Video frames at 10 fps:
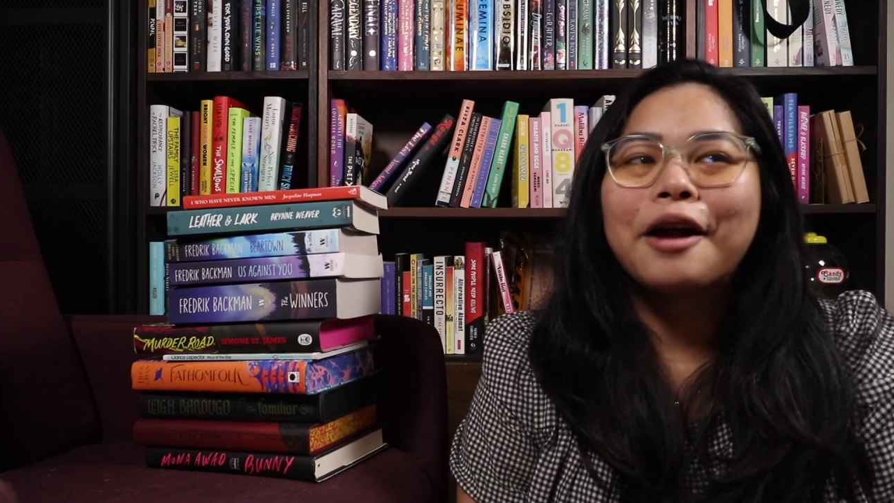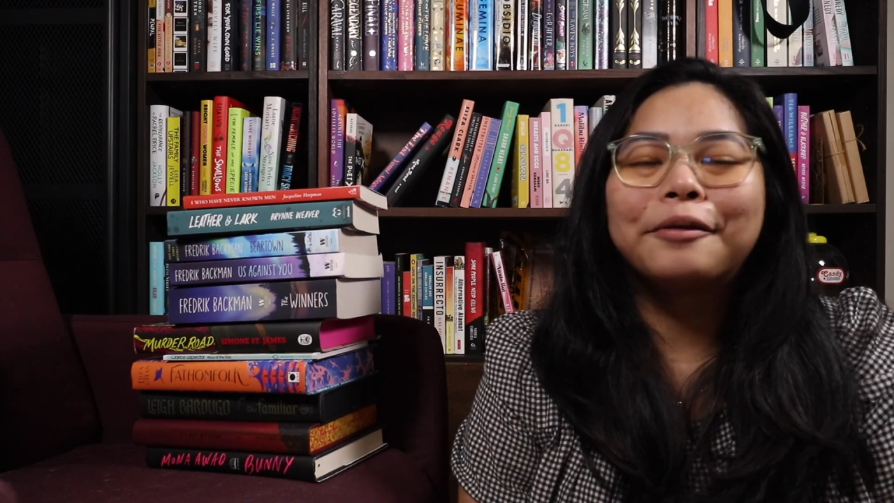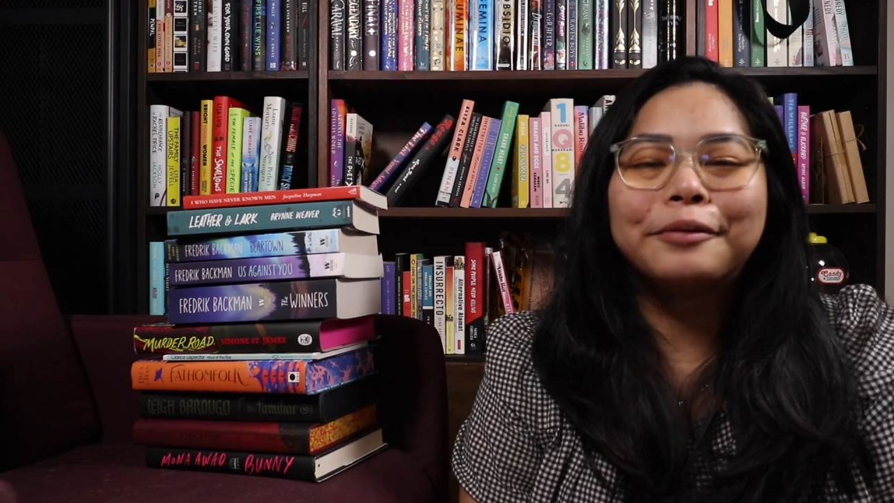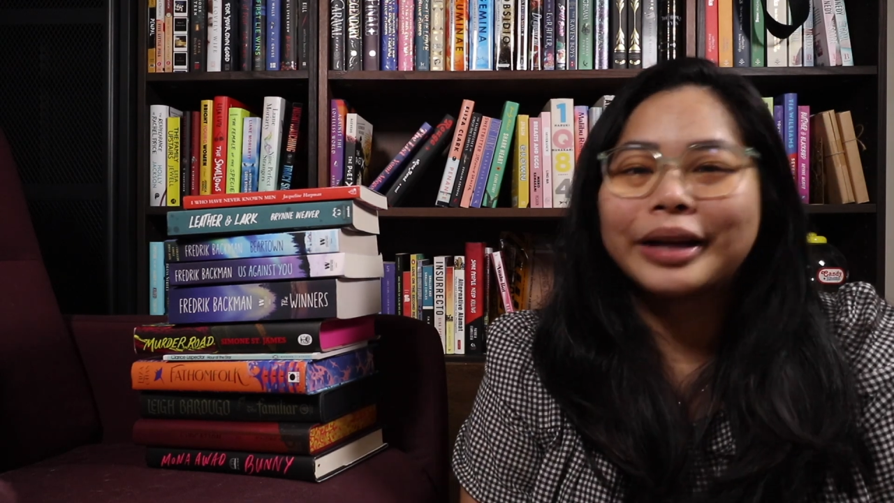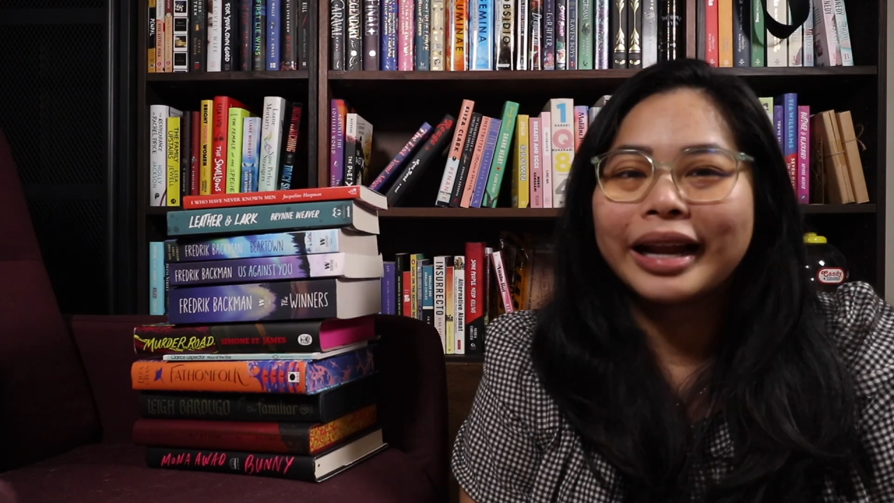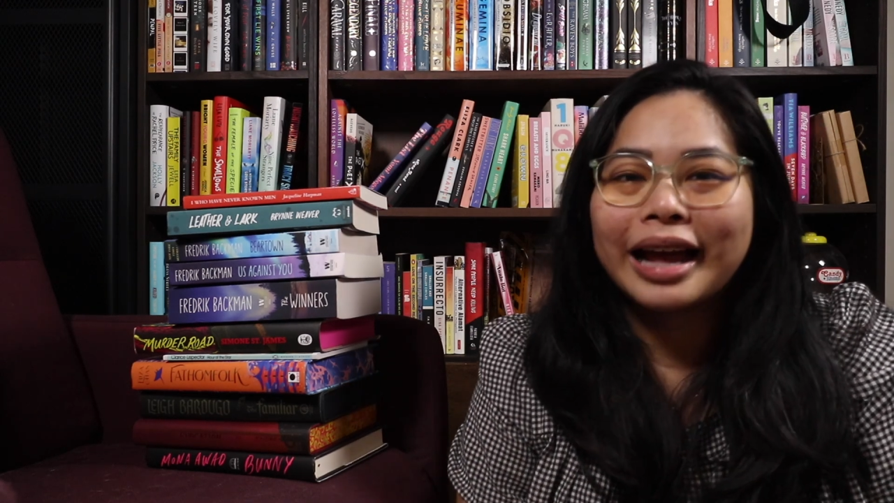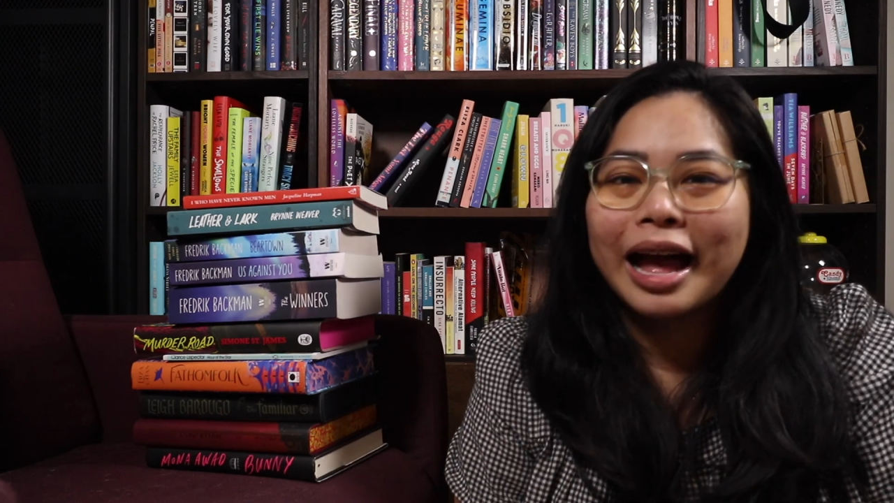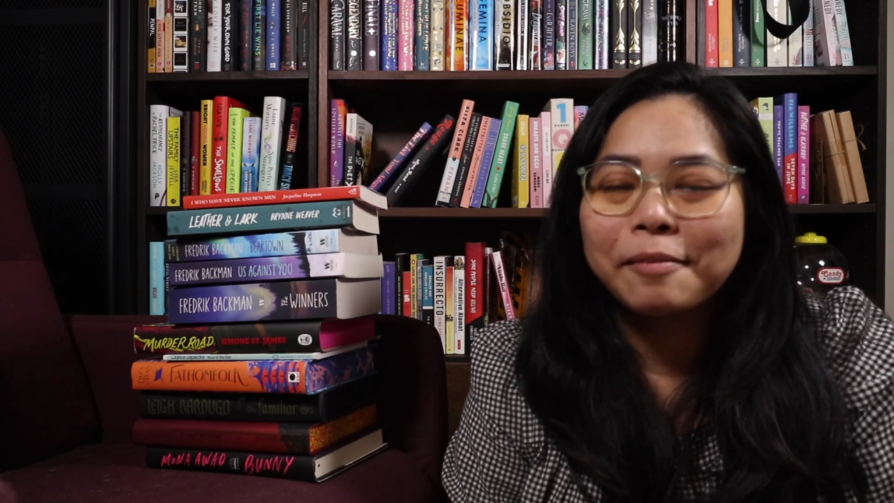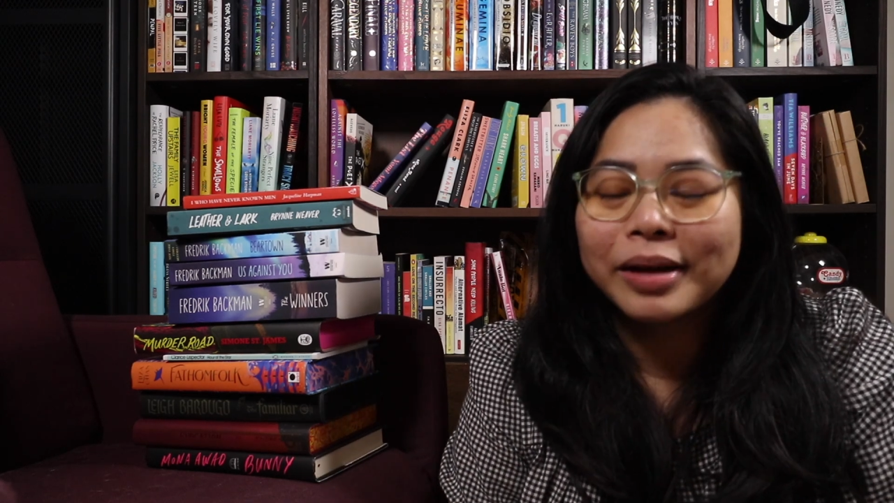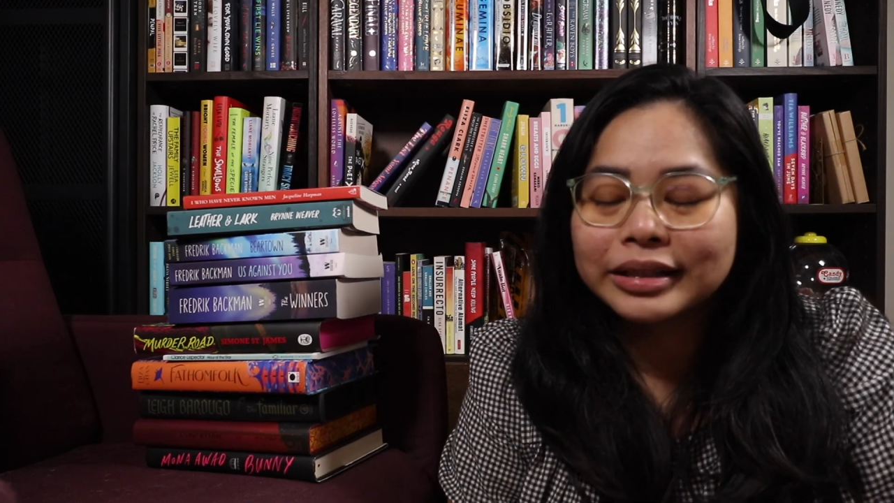reading
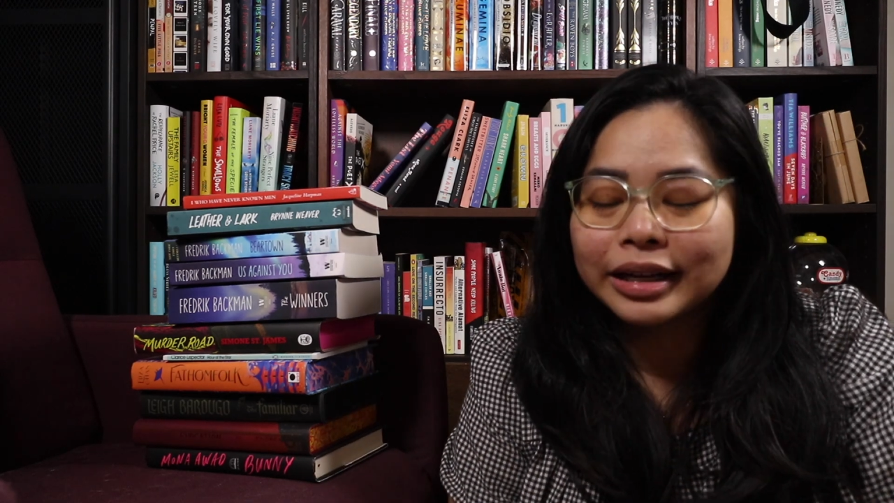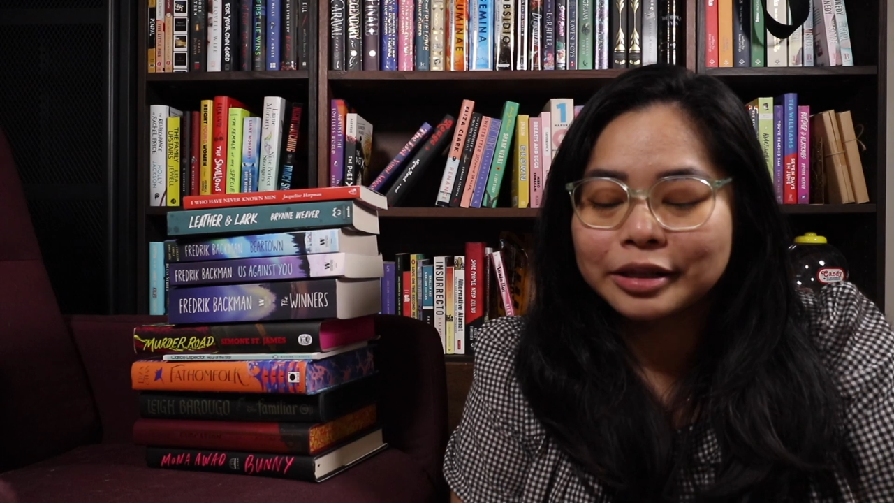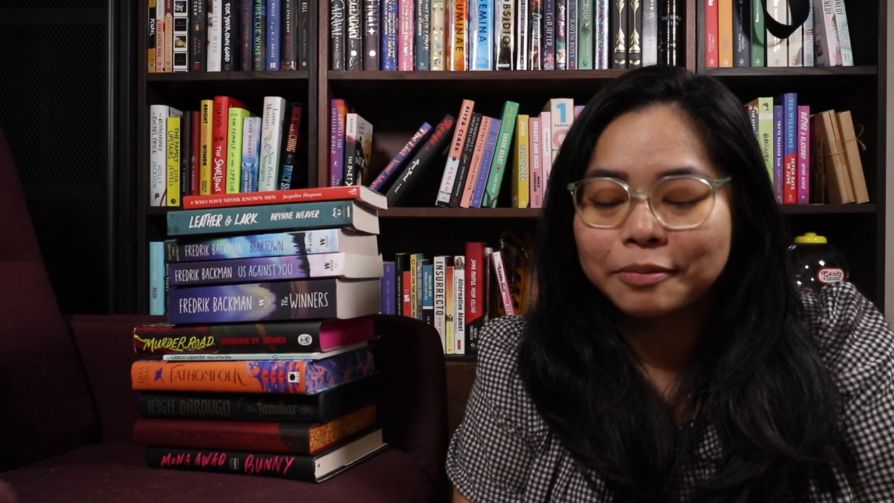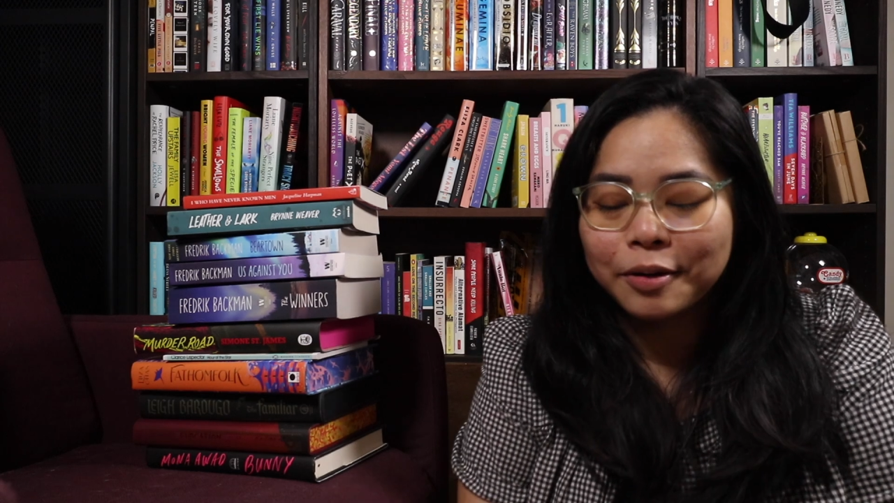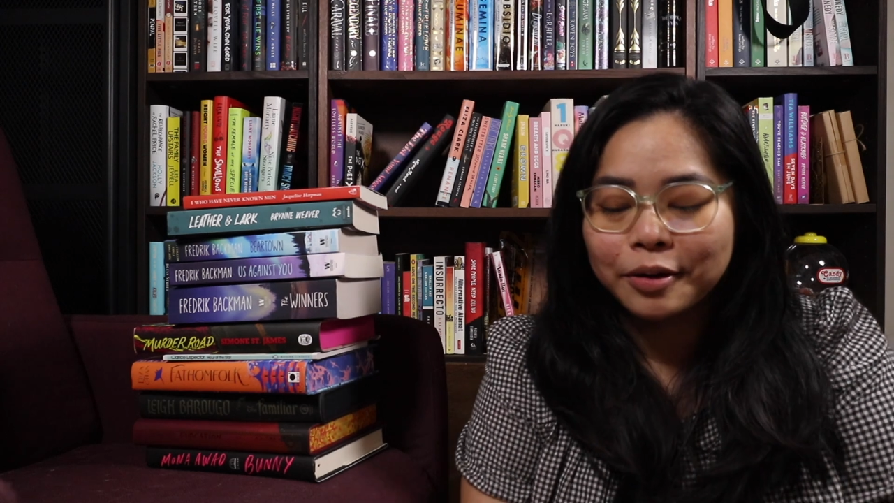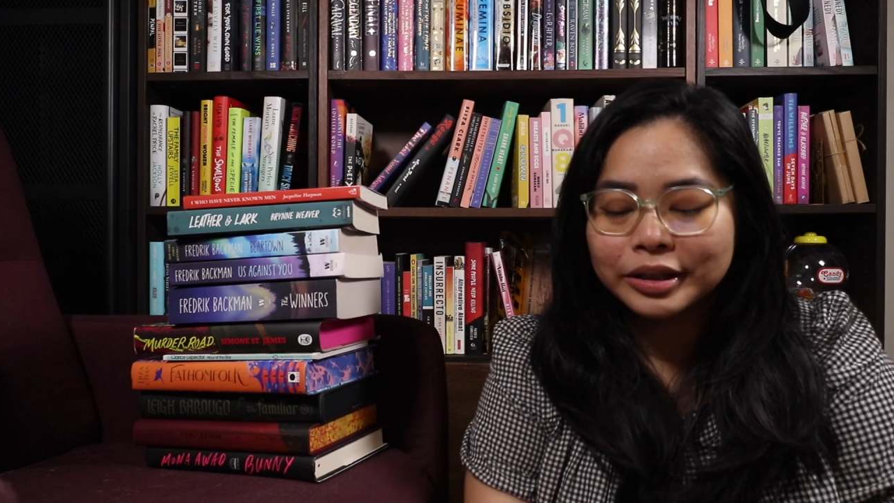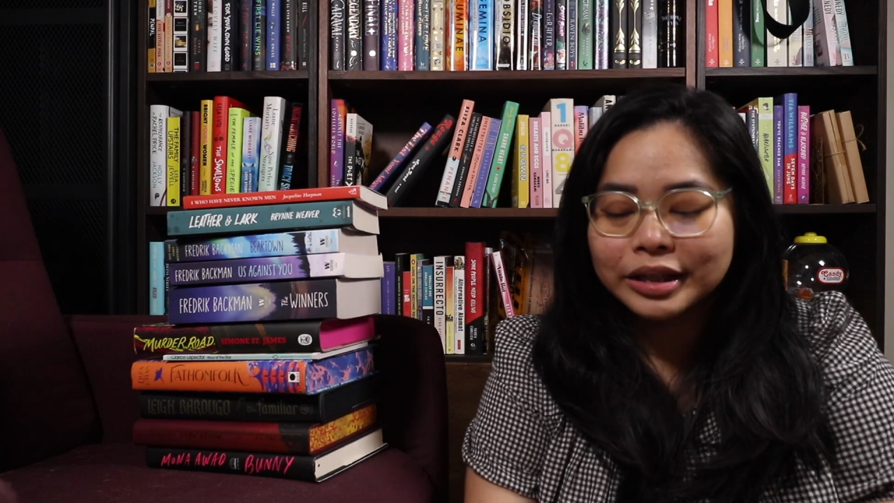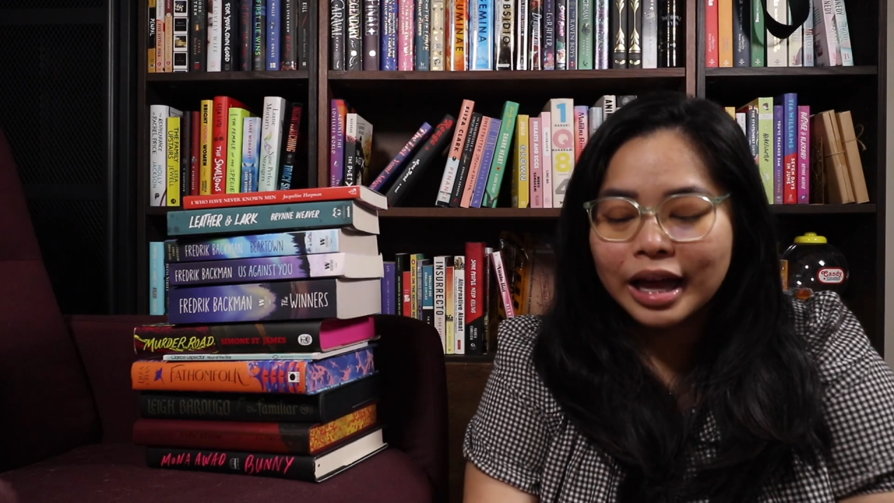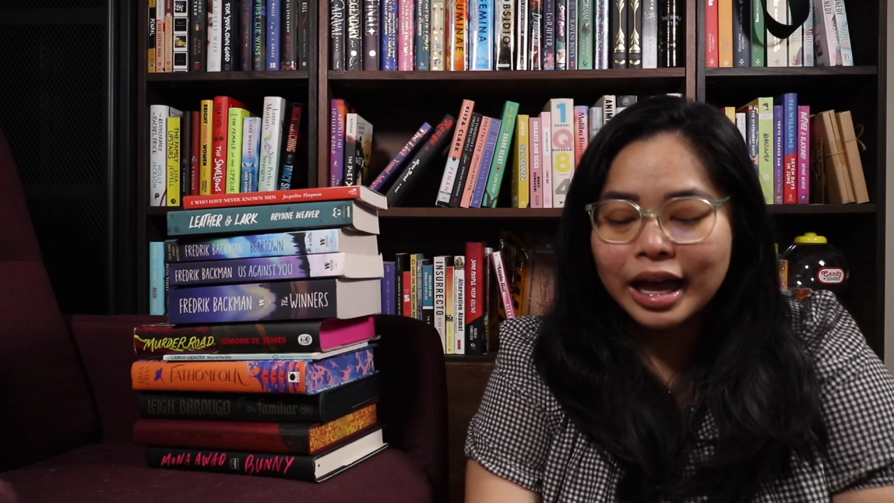habits, I suppose.